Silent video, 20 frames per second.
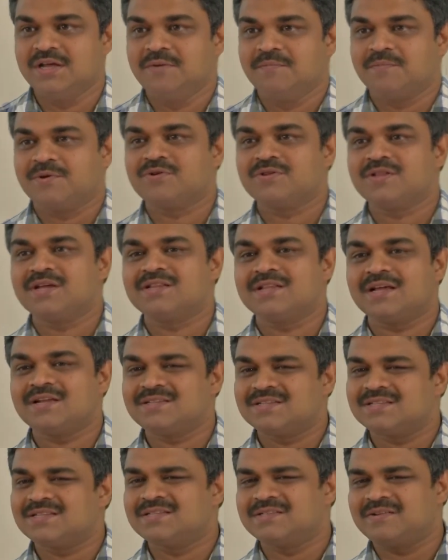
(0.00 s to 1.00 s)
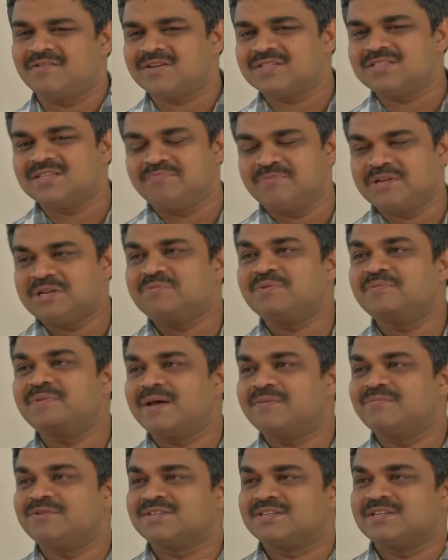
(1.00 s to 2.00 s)
Because that's what is the minimum
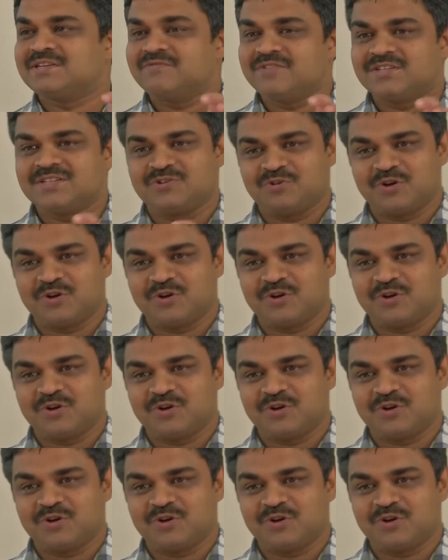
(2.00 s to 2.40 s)
dimension in which